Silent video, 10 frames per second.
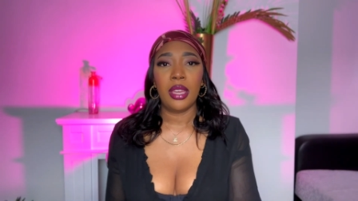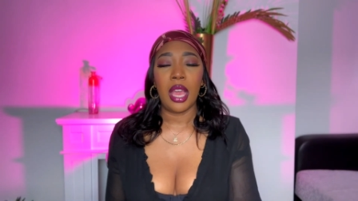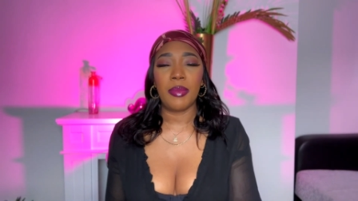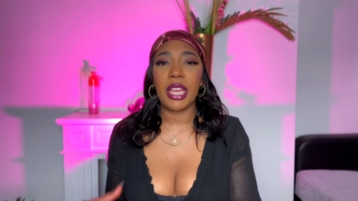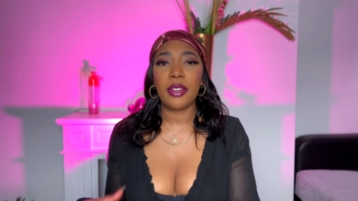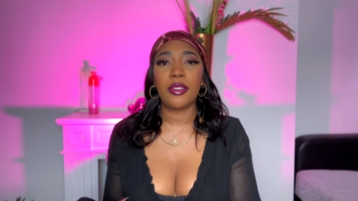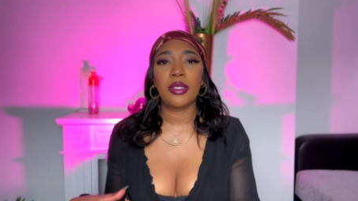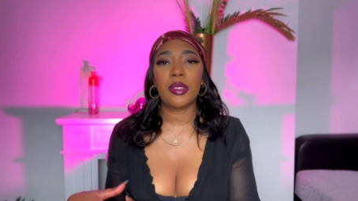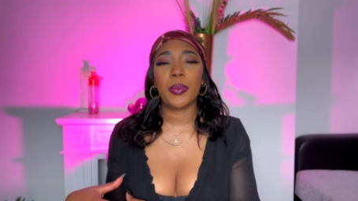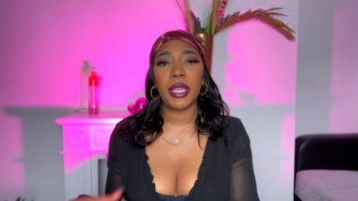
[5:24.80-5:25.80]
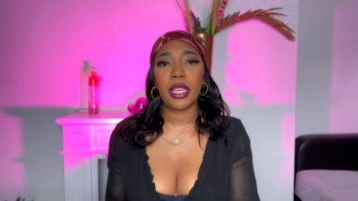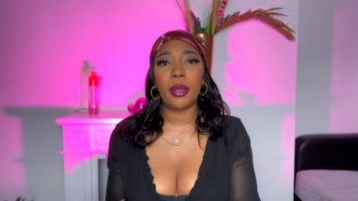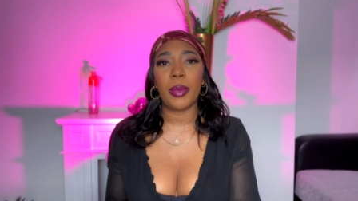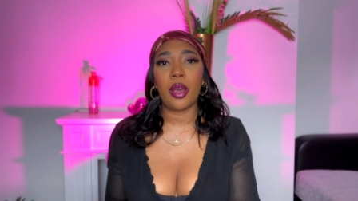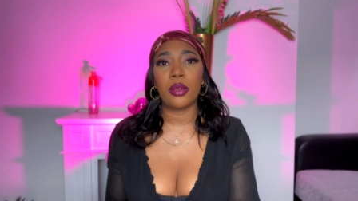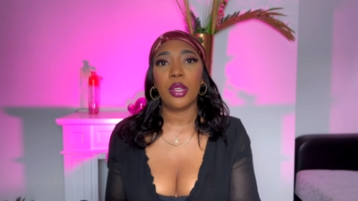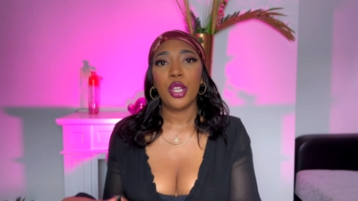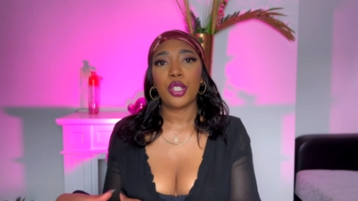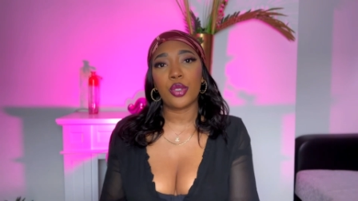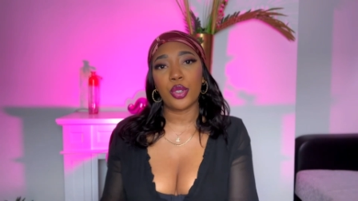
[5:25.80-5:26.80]
i'm not even speaking about
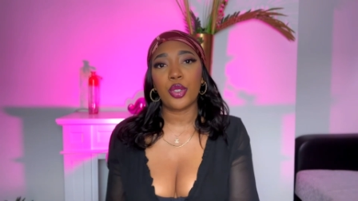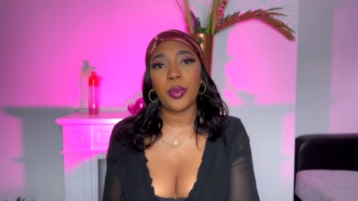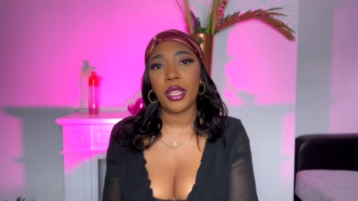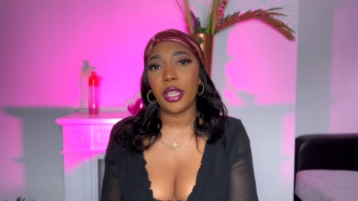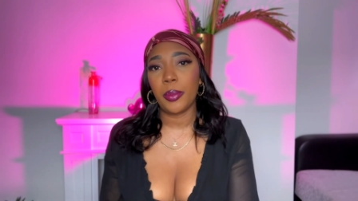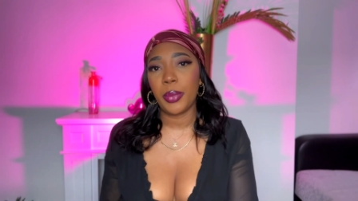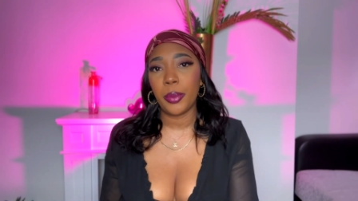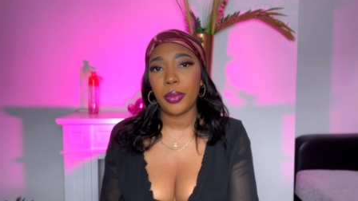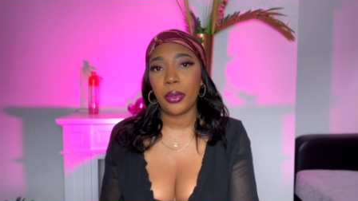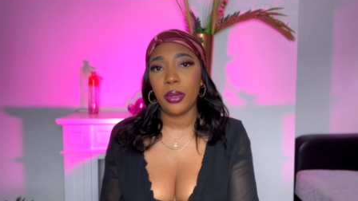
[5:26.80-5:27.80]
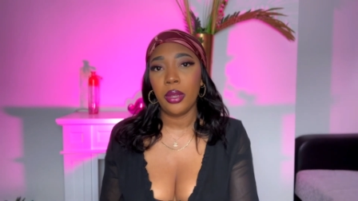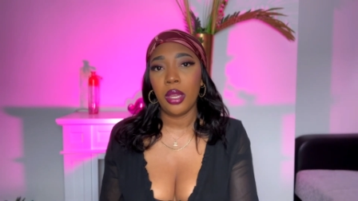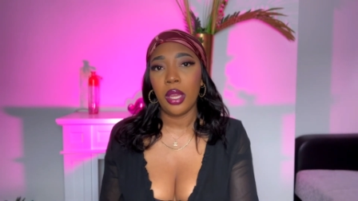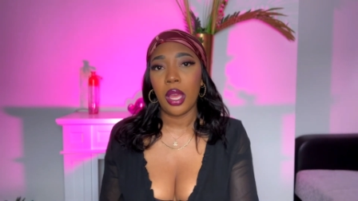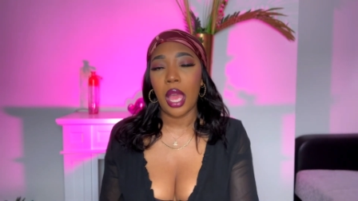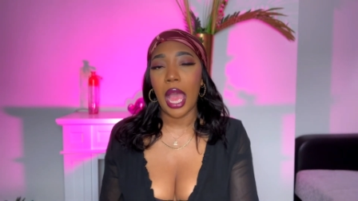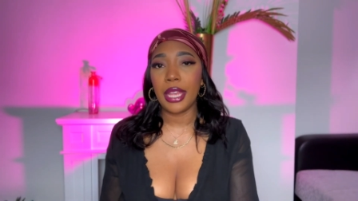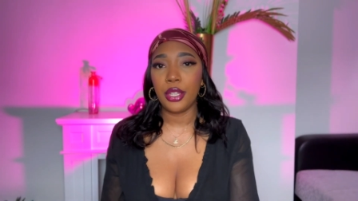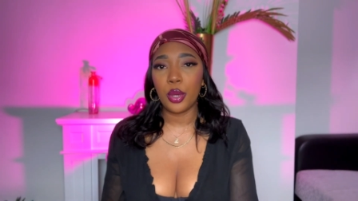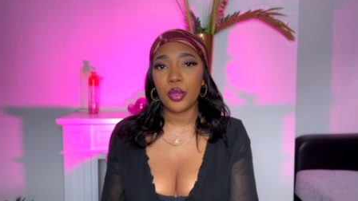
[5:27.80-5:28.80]
social media people i
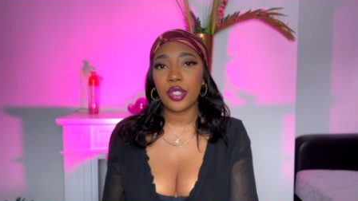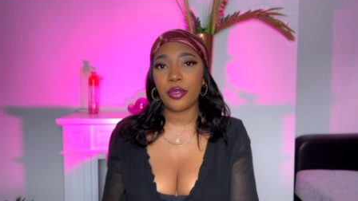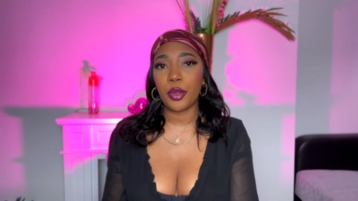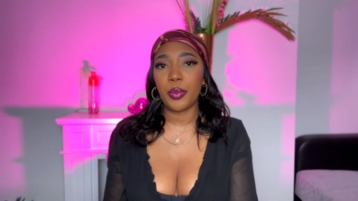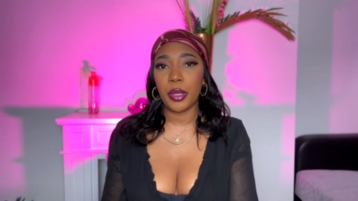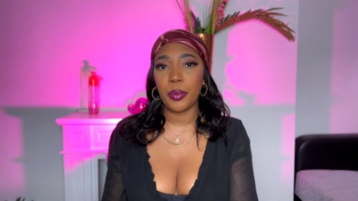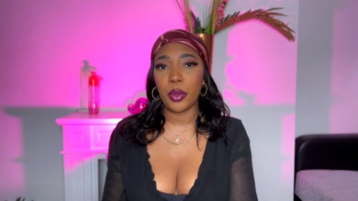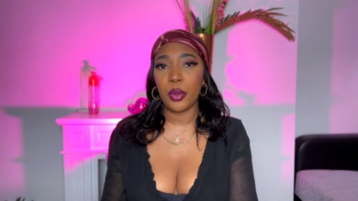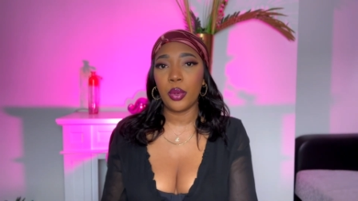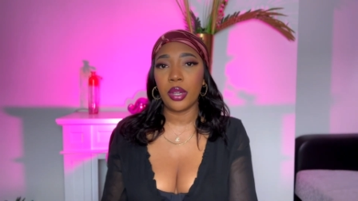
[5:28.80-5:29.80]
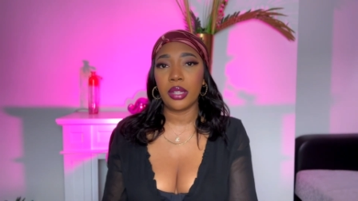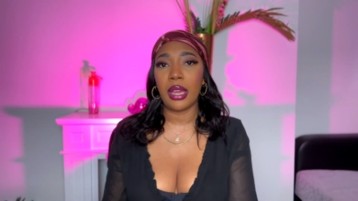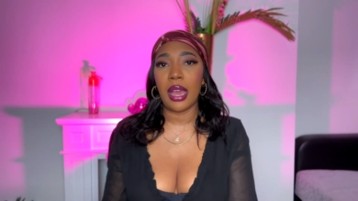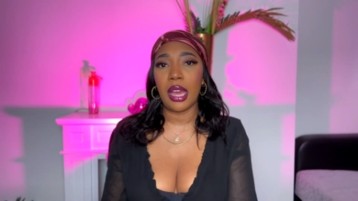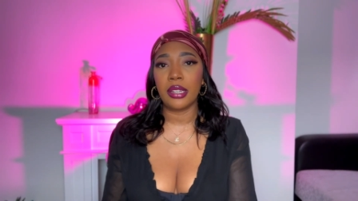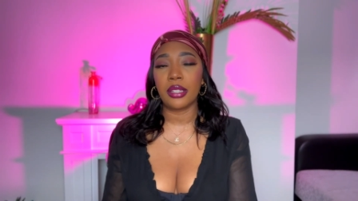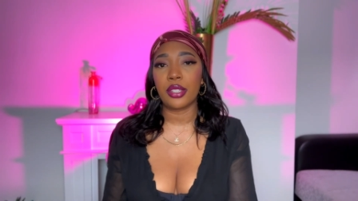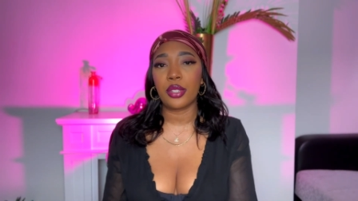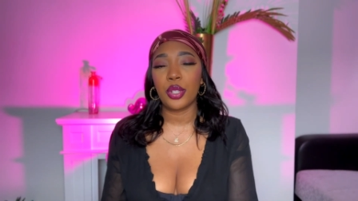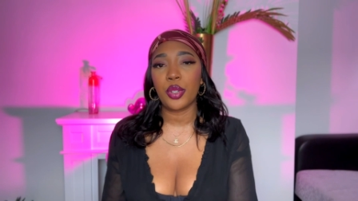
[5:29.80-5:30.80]
know different people who had had
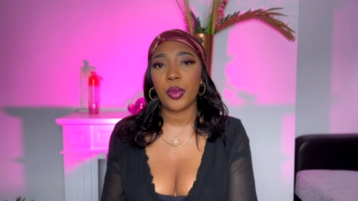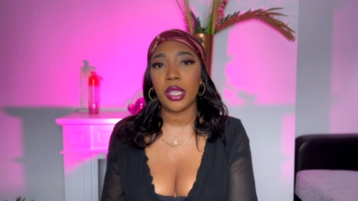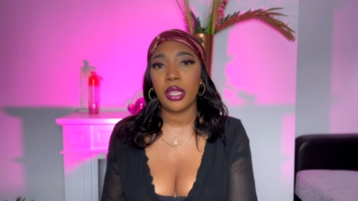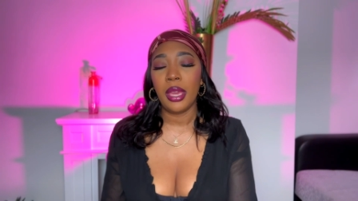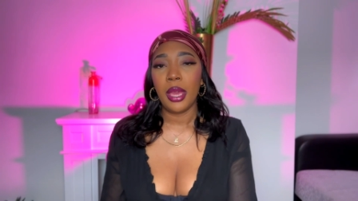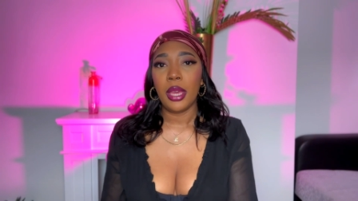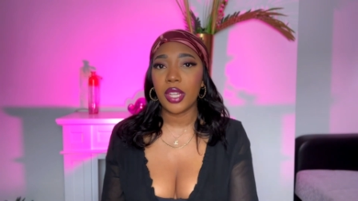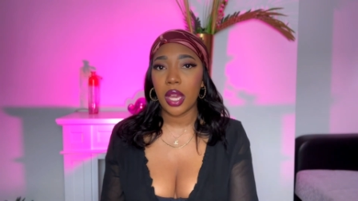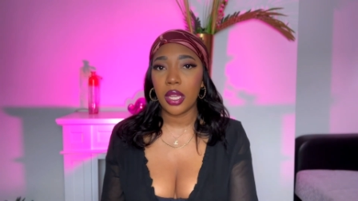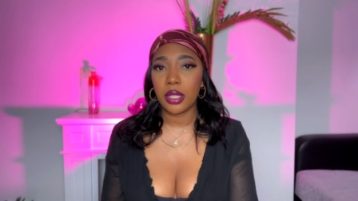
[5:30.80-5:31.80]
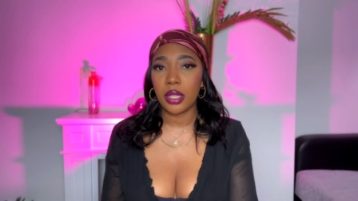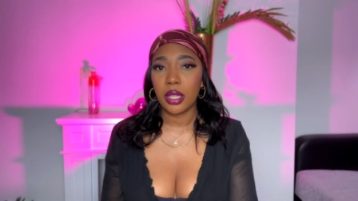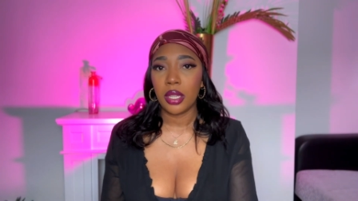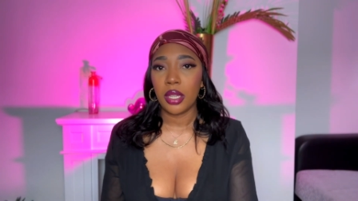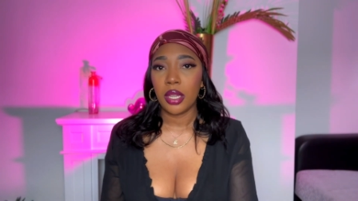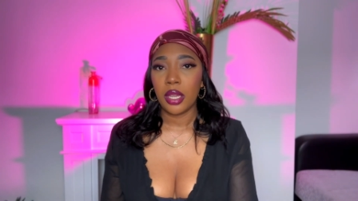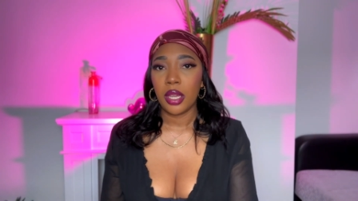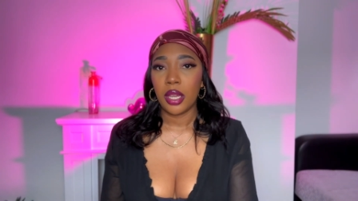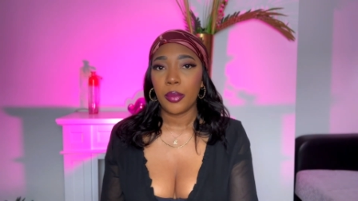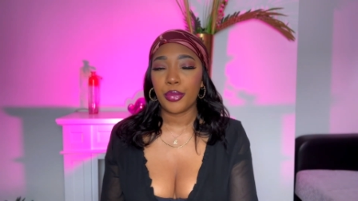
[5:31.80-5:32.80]
surgery done
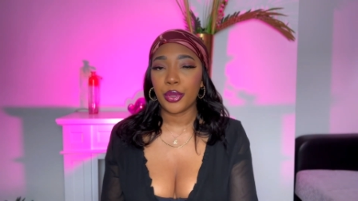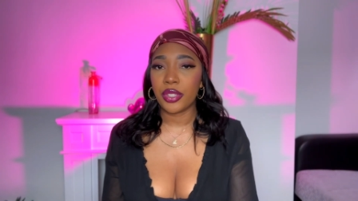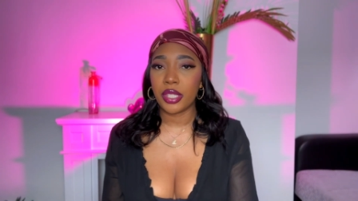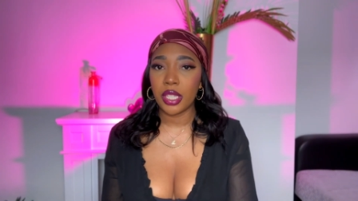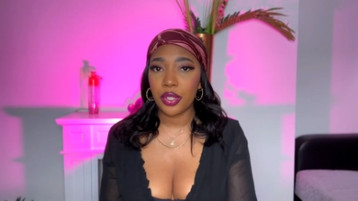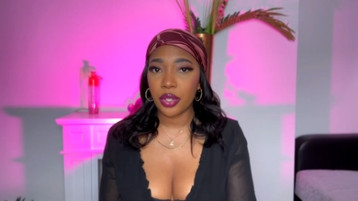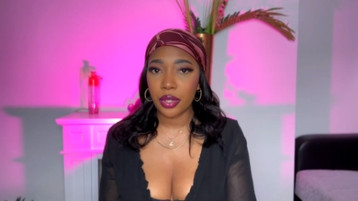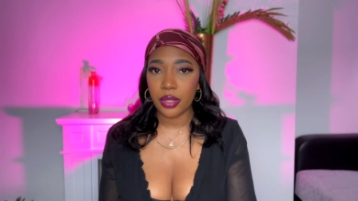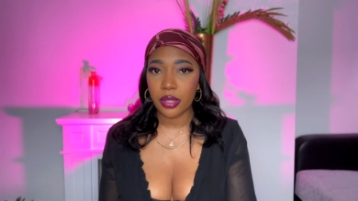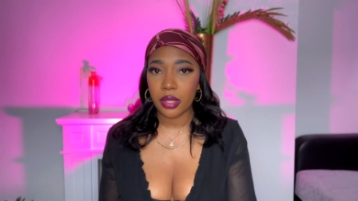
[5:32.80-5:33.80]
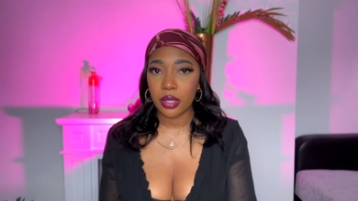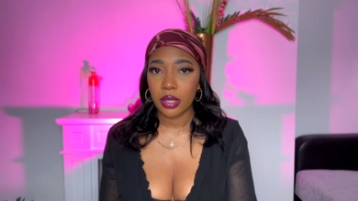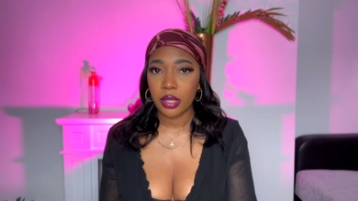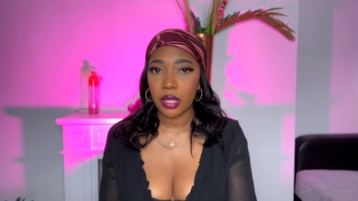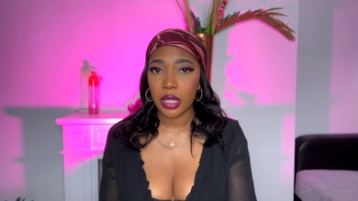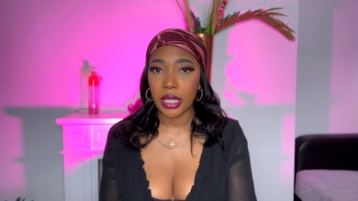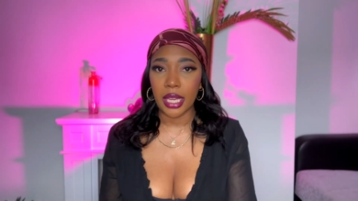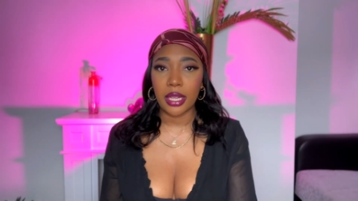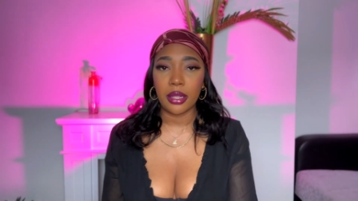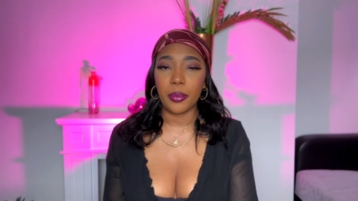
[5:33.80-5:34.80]
procedures
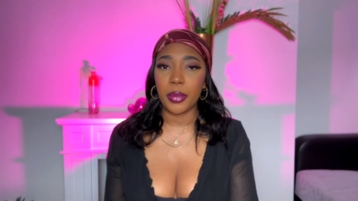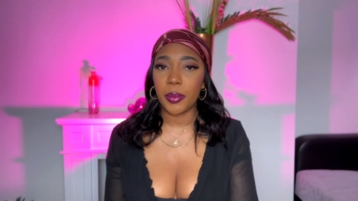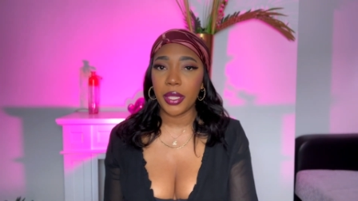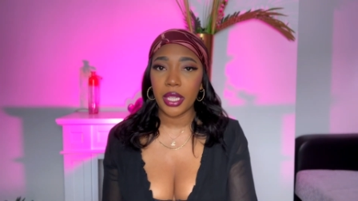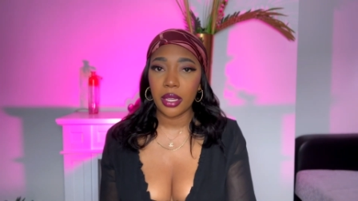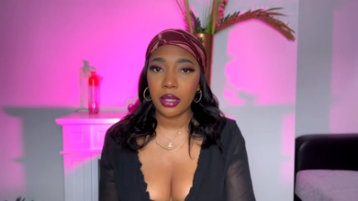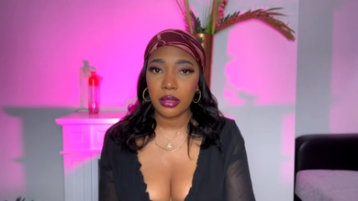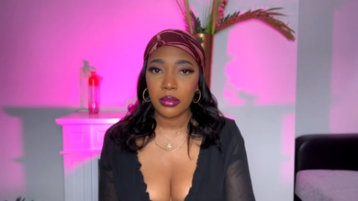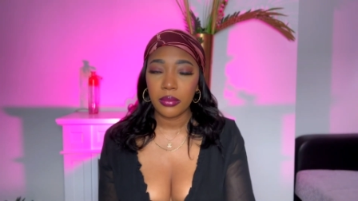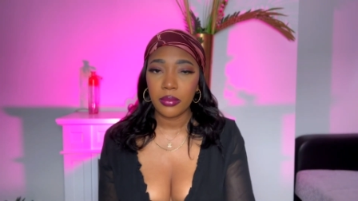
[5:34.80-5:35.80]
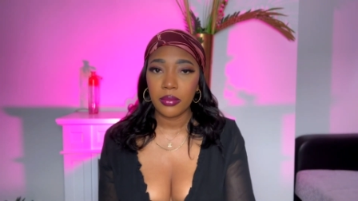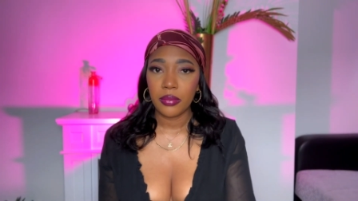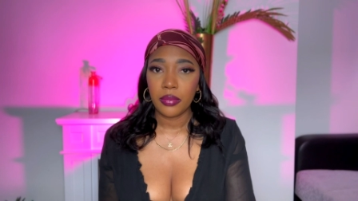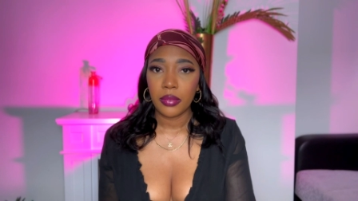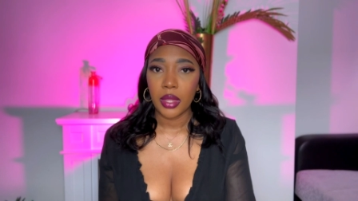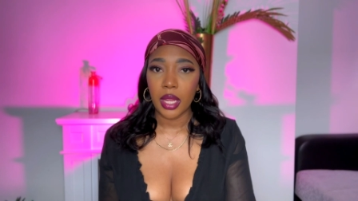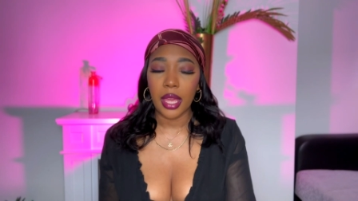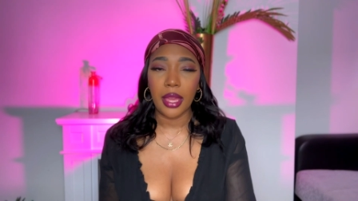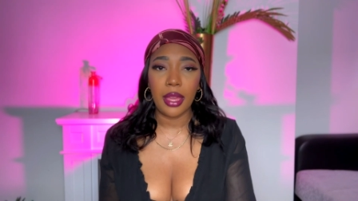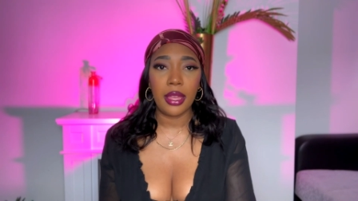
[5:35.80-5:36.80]
like a bbl
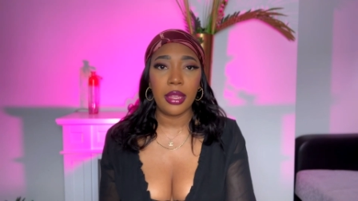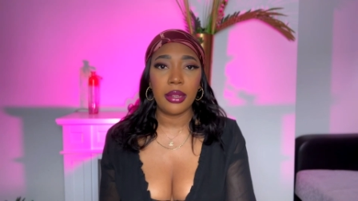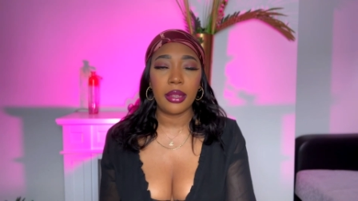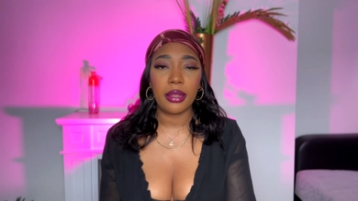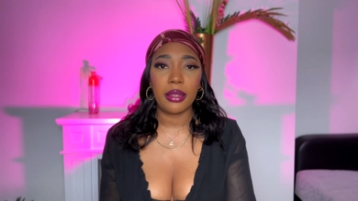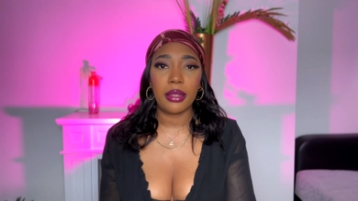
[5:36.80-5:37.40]
and